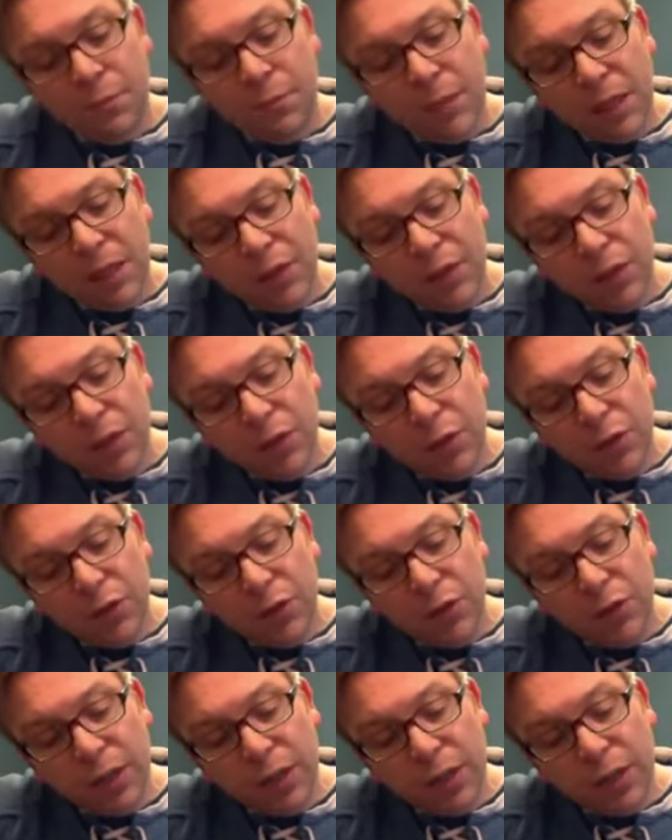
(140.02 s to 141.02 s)
And then you go
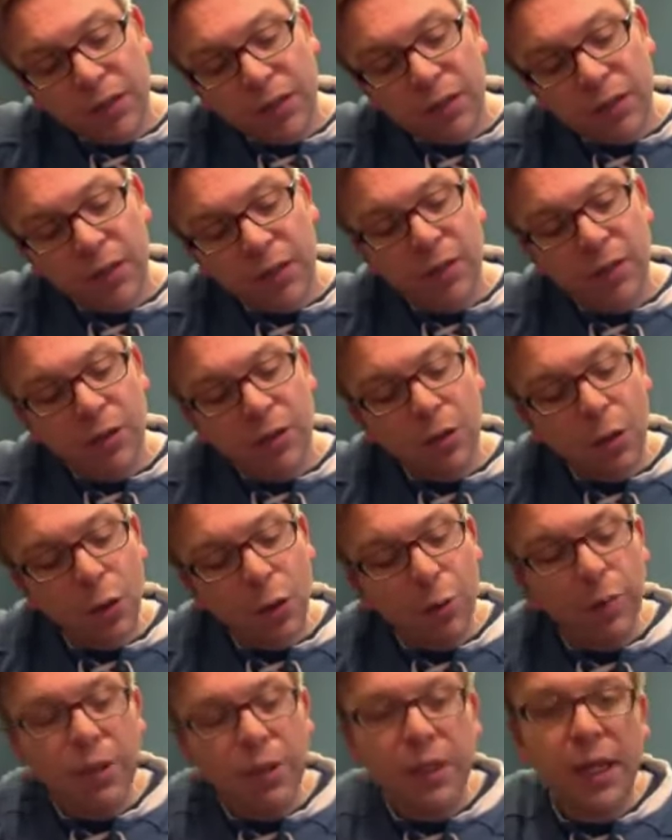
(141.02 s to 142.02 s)
straight to
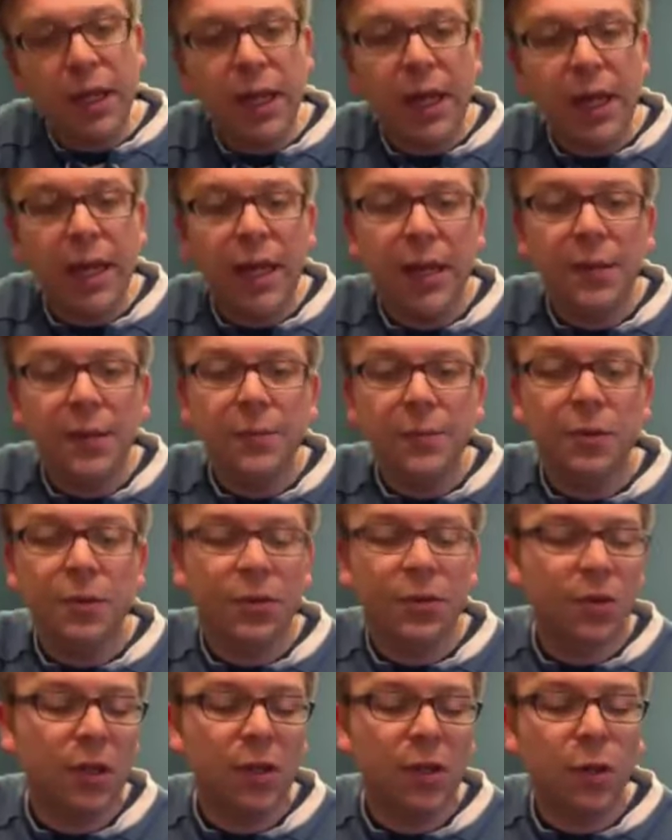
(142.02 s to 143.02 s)
open A, or it's
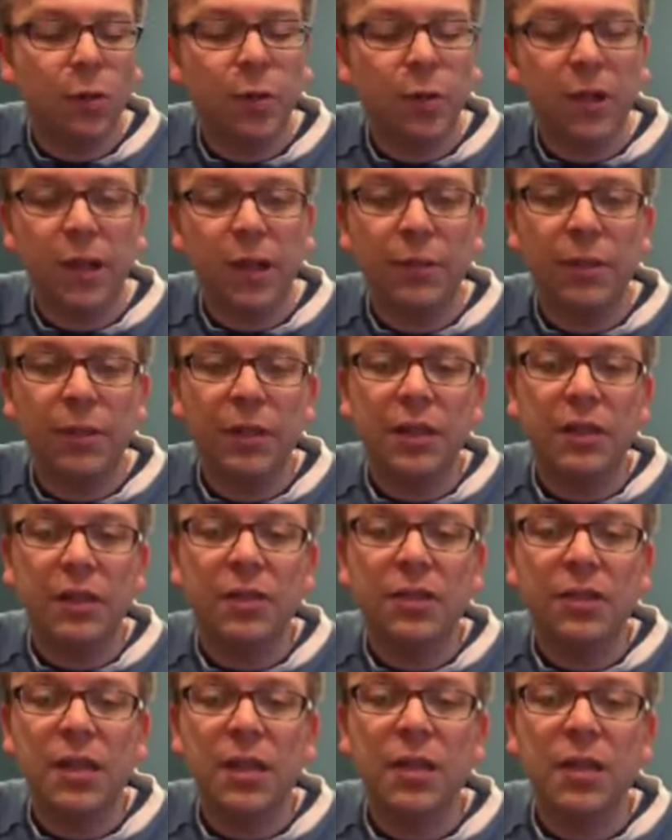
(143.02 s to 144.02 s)
not open A, but
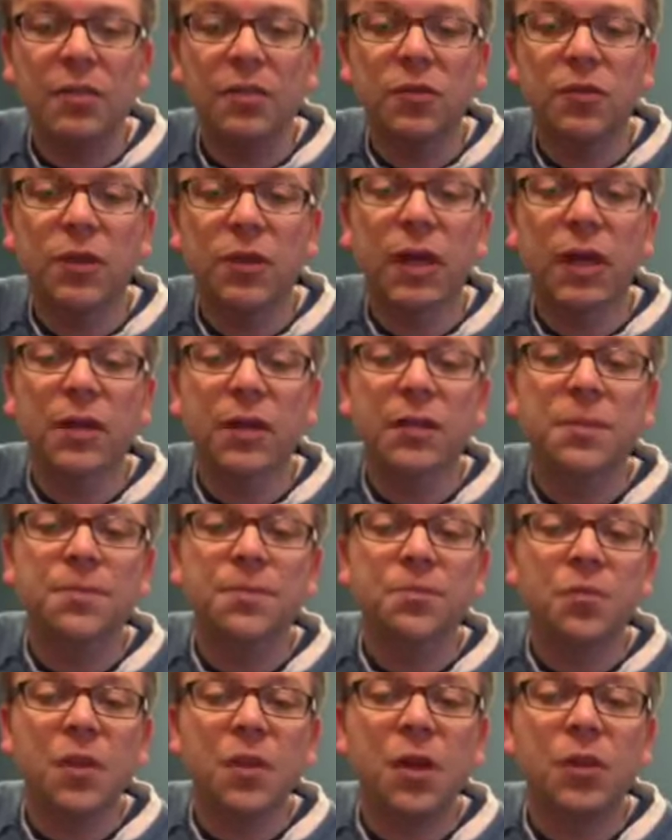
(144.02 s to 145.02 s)
second fret
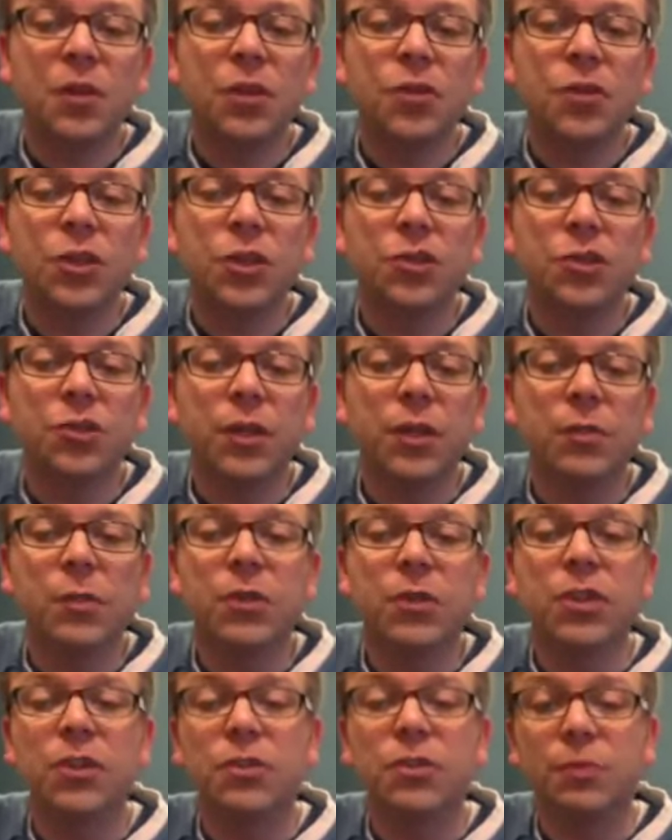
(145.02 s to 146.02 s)
on the G string,
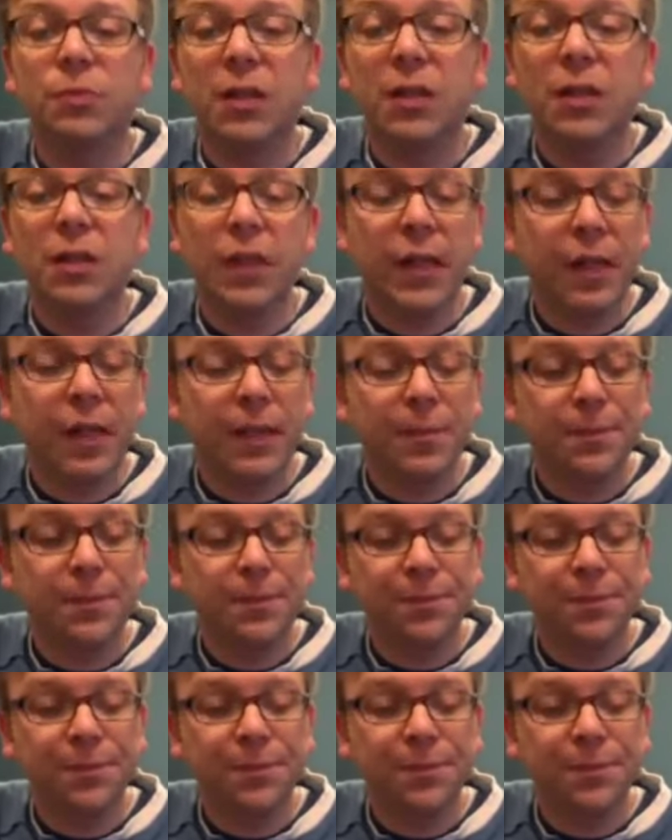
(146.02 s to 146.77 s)
which is middle A.